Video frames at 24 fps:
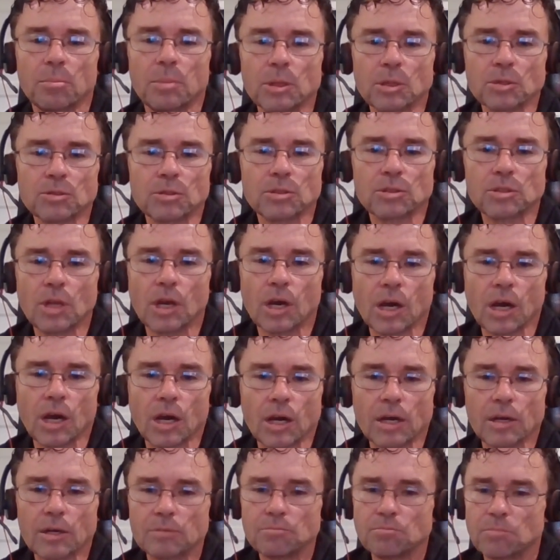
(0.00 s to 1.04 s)
build
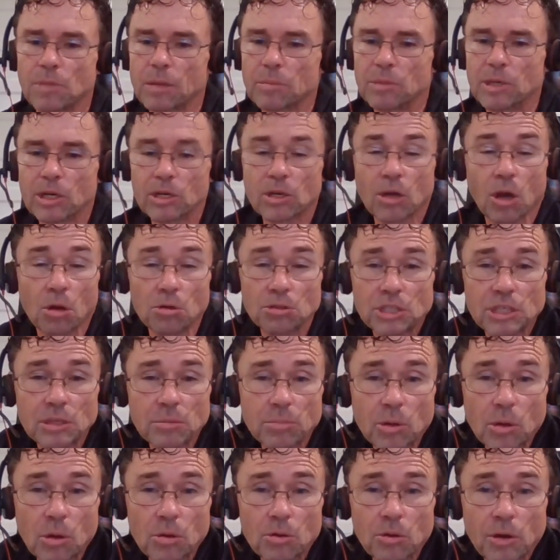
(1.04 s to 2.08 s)
uh, maybe a
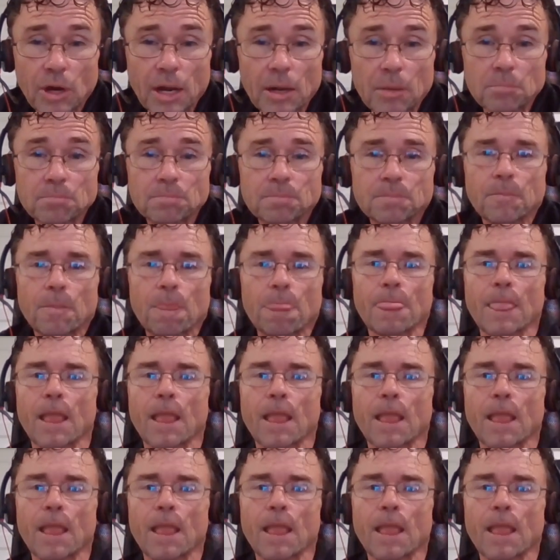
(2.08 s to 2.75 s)
coaching program,